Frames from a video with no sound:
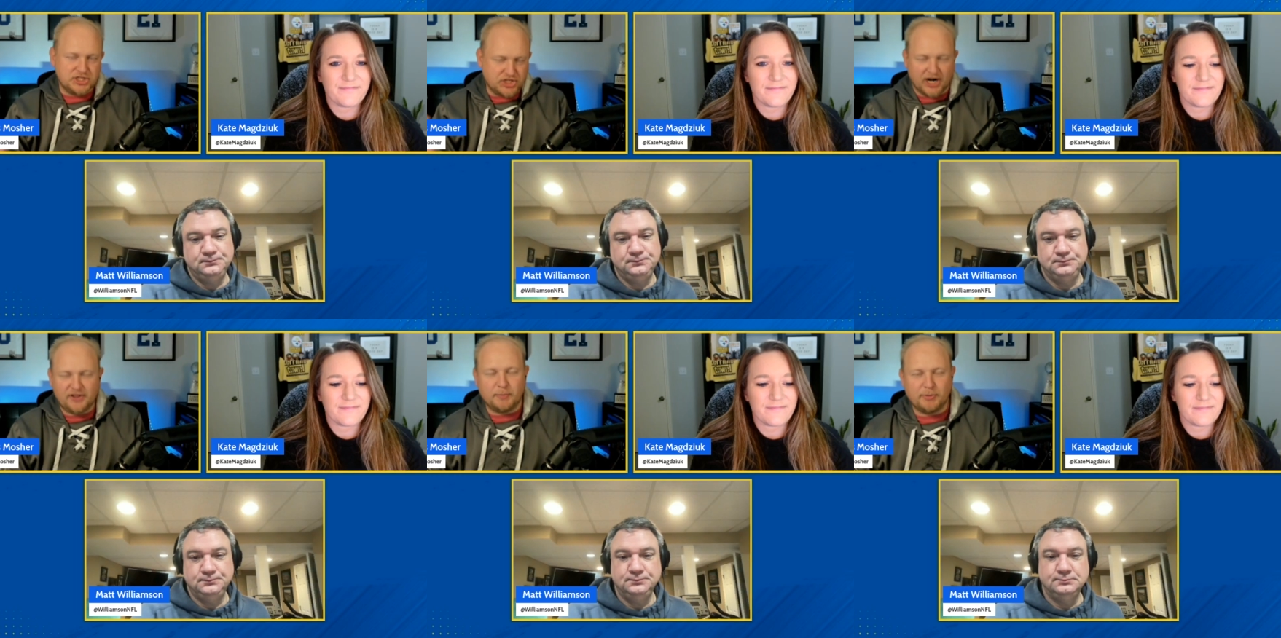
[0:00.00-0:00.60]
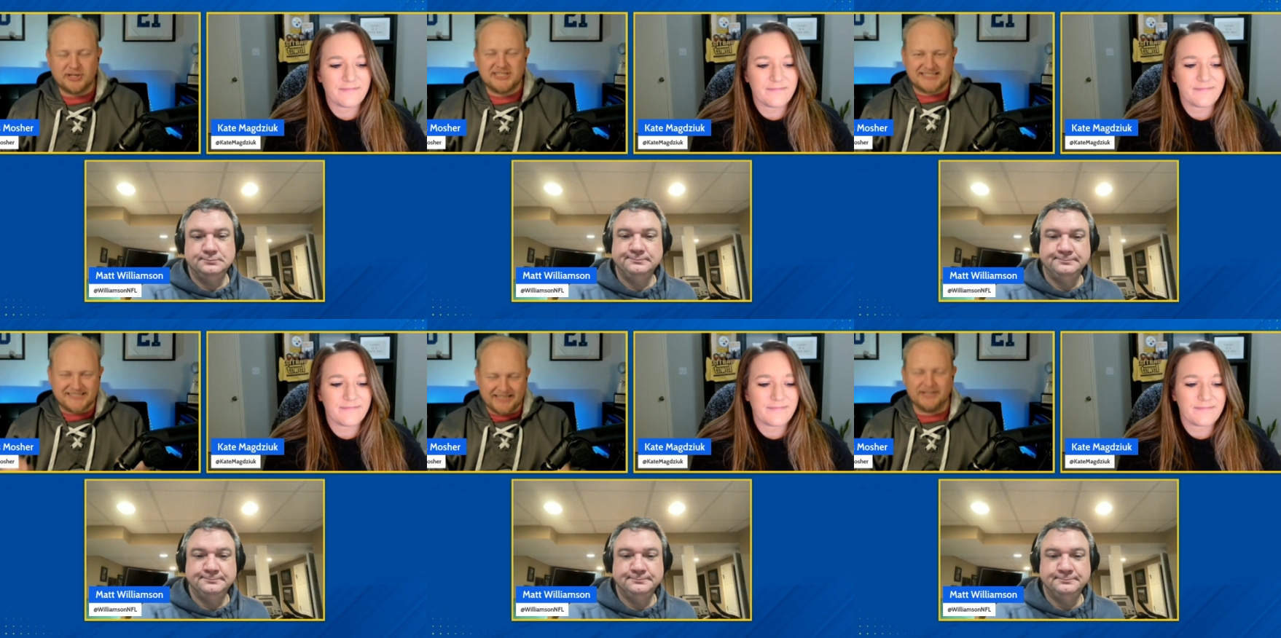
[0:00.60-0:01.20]
Speaker 1: Jonathon Brooks
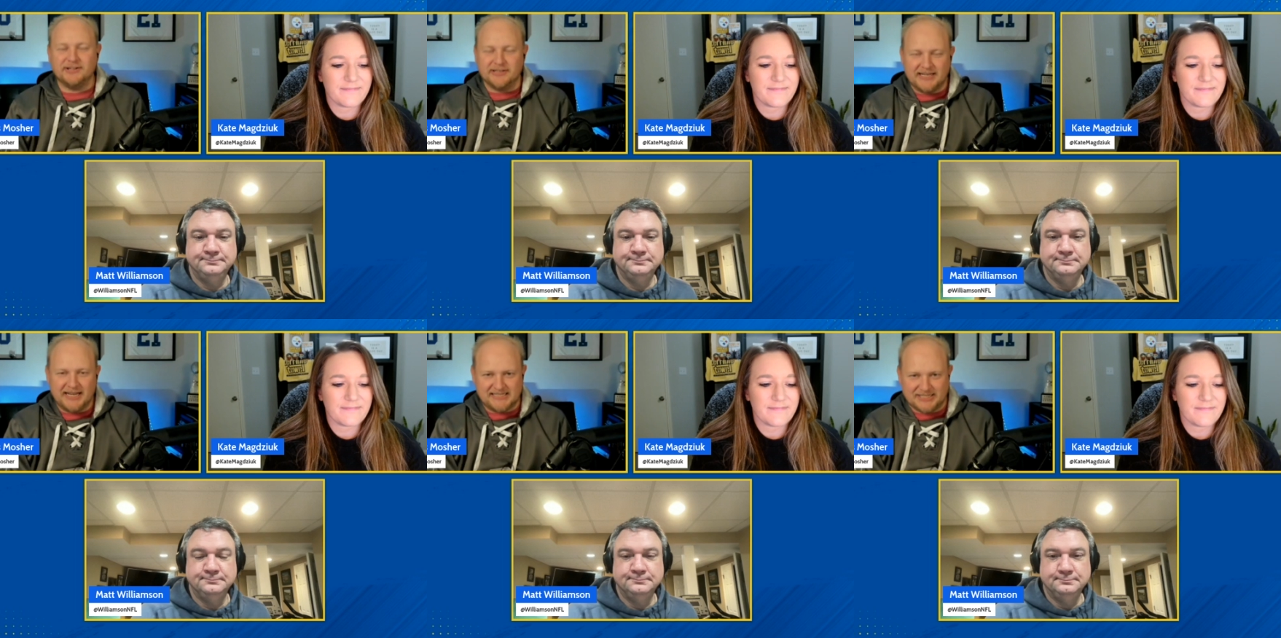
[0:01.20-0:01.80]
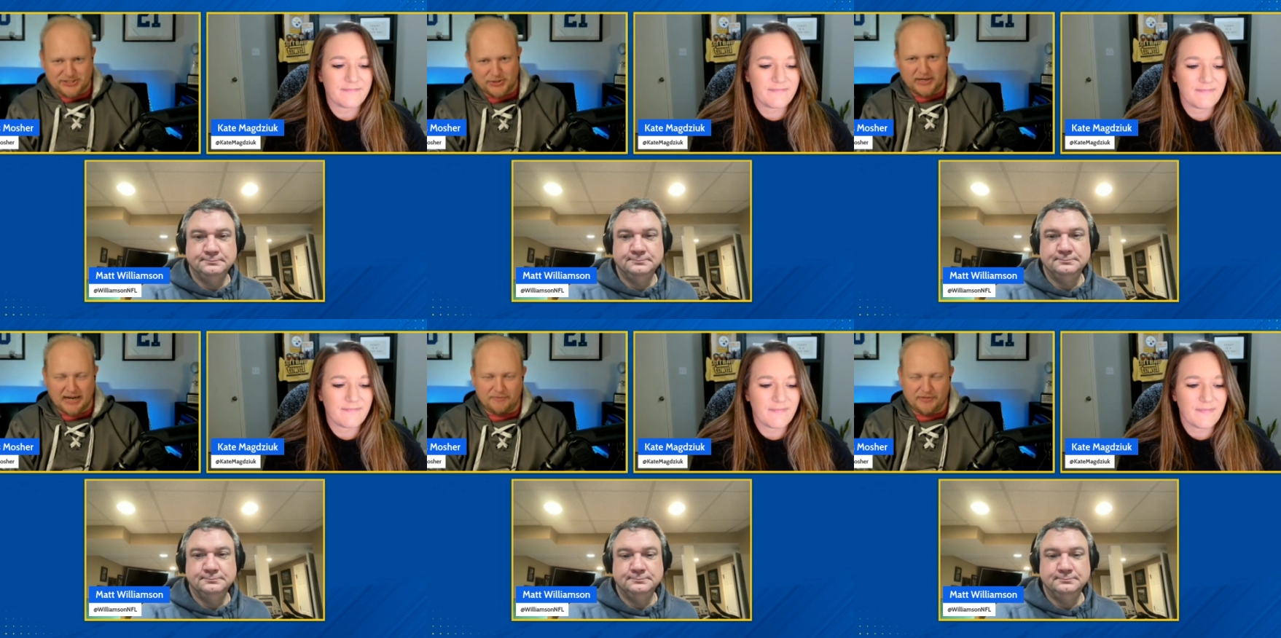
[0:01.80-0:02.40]
still isn't
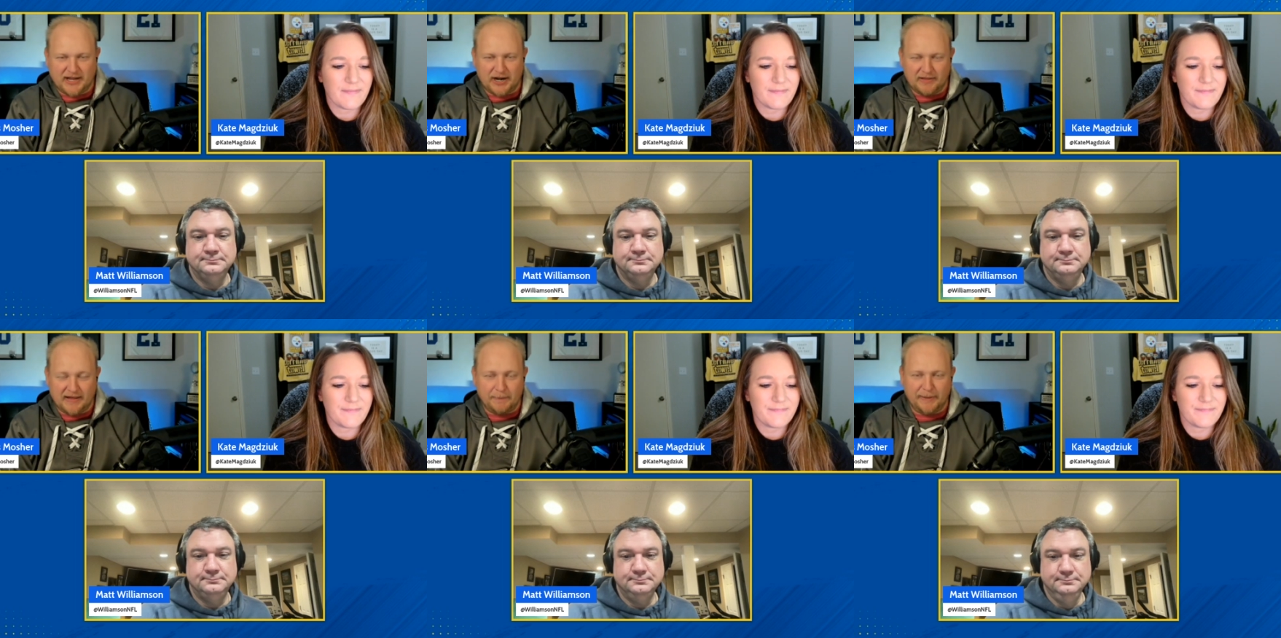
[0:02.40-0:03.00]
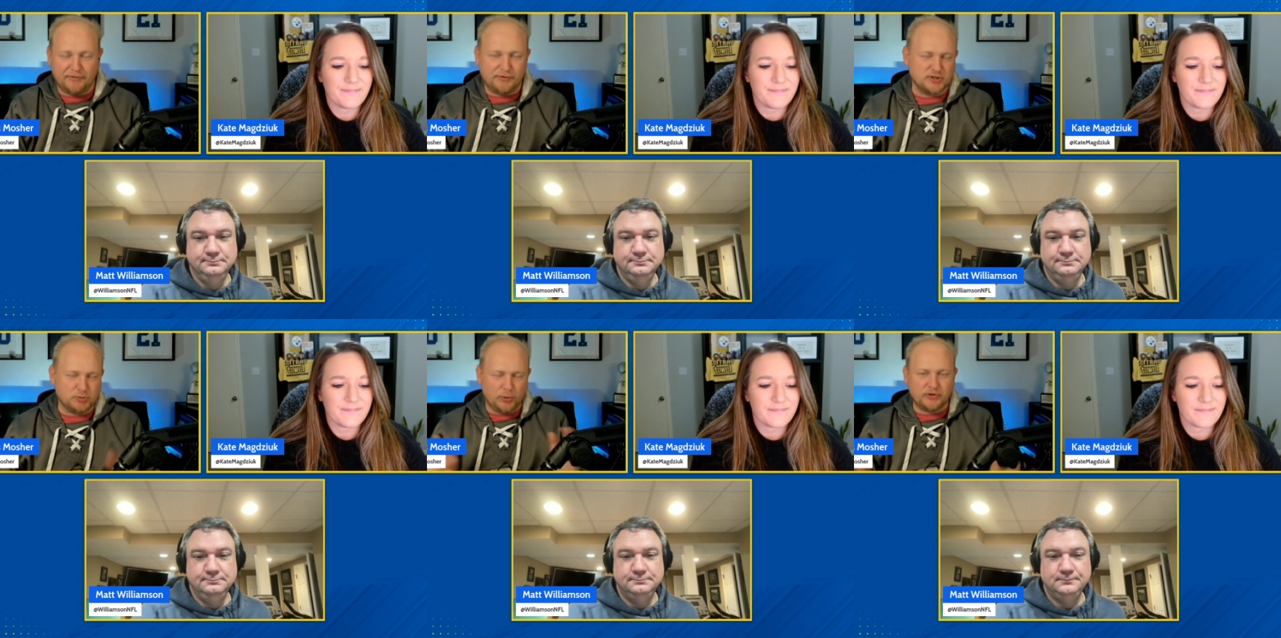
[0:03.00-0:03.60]
suiting up for the Carolina
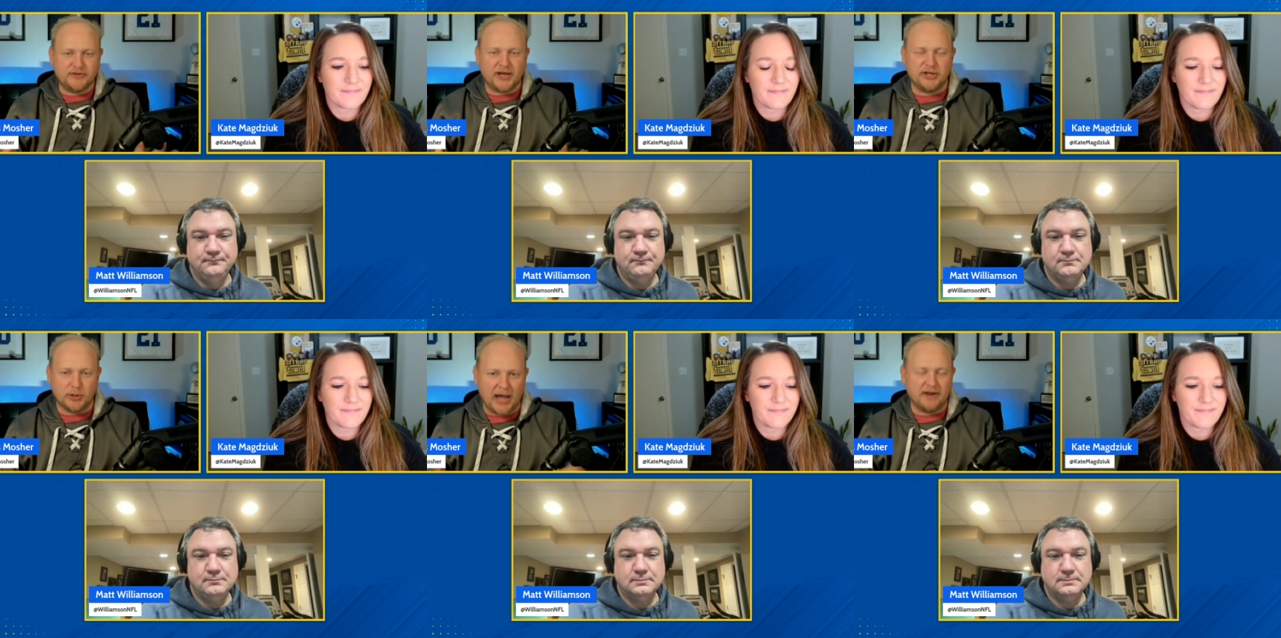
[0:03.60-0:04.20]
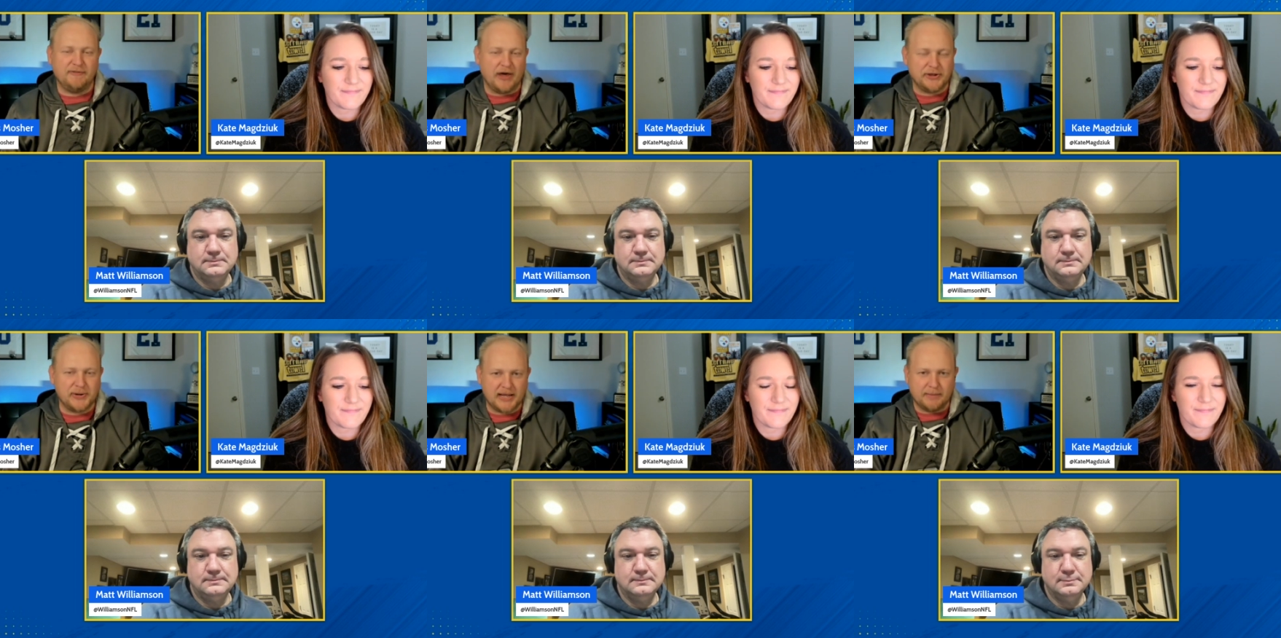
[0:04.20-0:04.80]
Panthers. We'll tell you how to
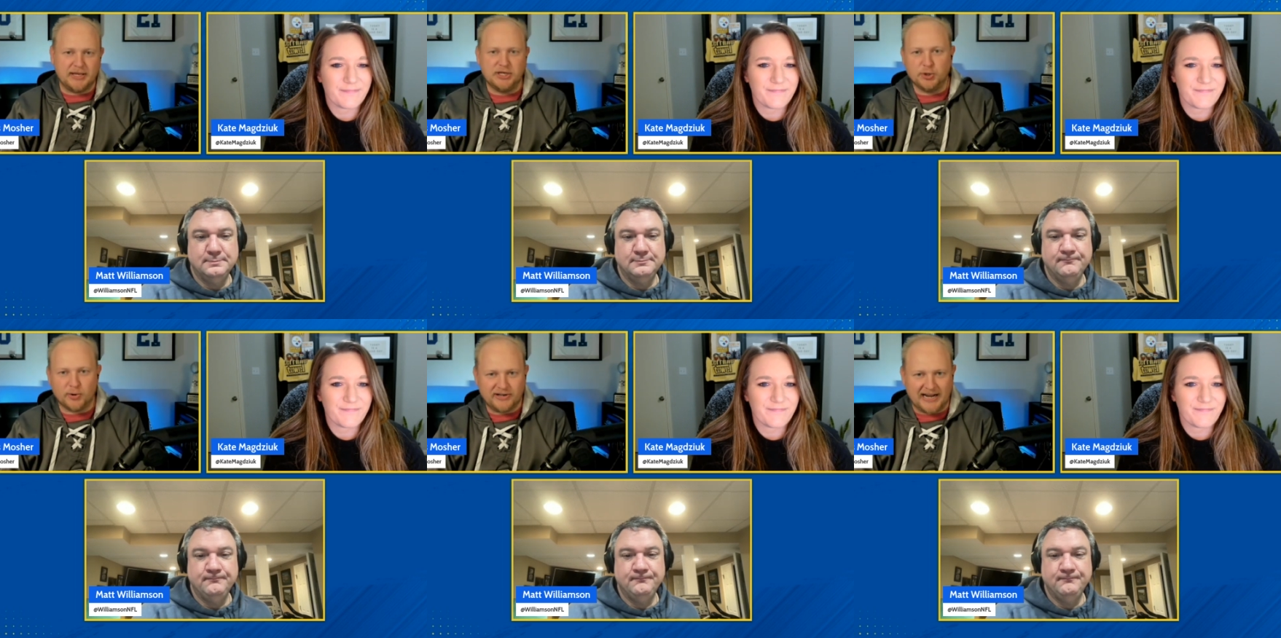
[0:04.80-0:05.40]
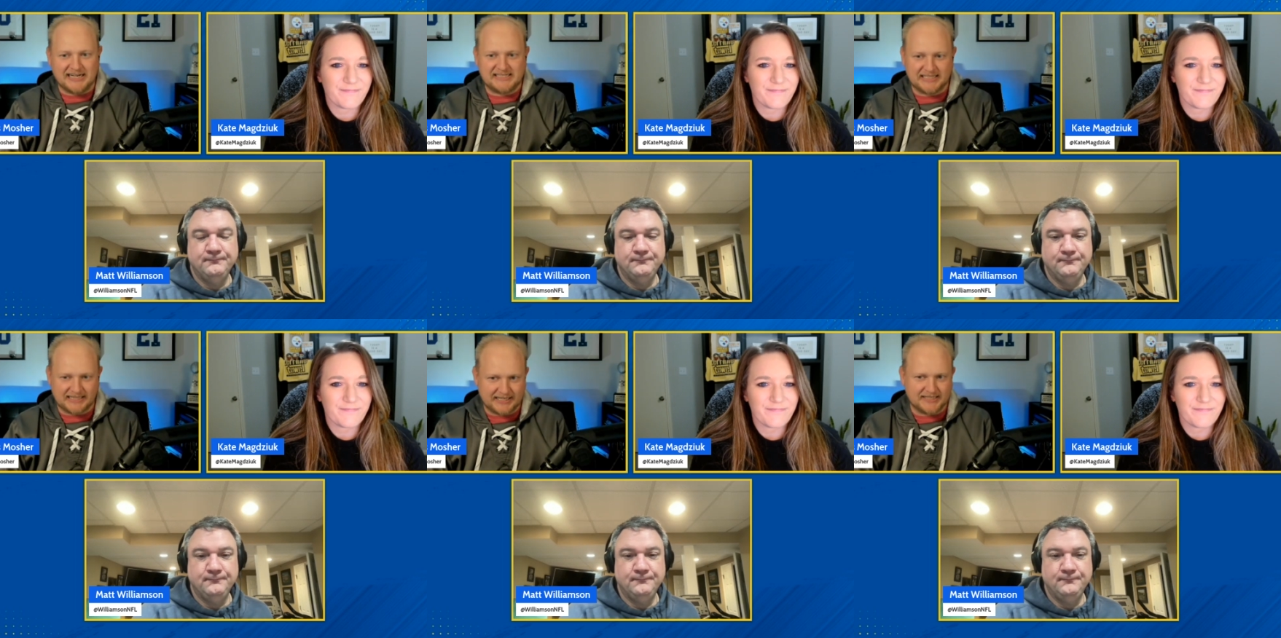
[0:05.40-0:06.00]
value him in your dynasty
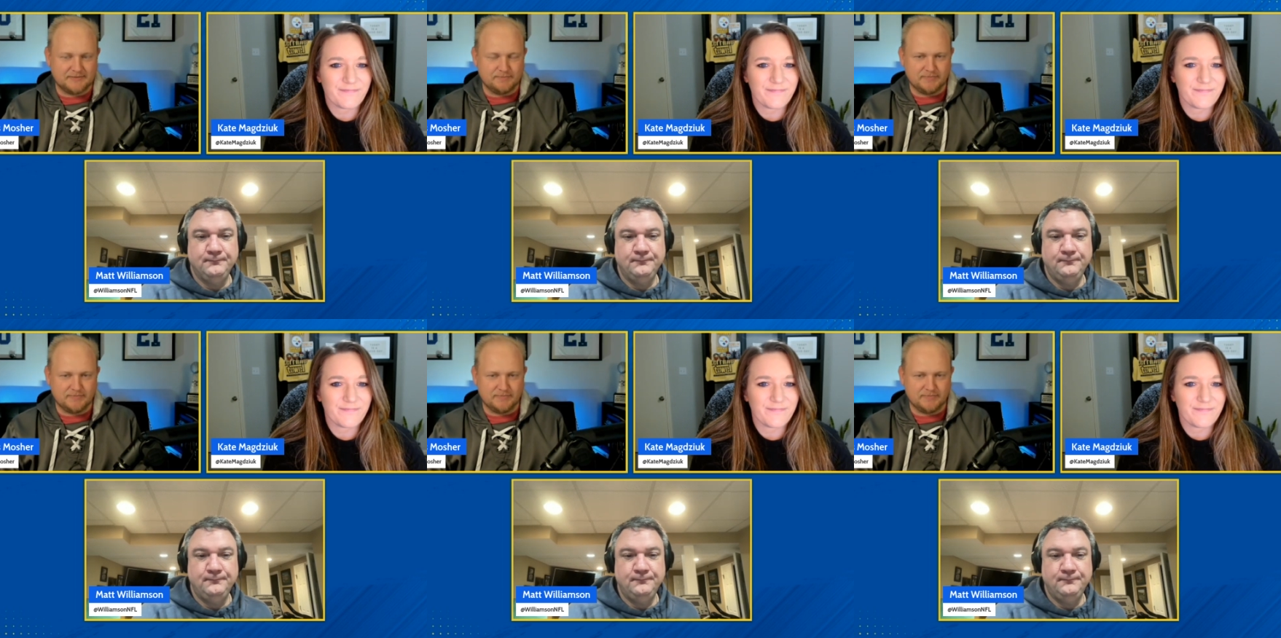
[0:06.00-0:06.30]
leagues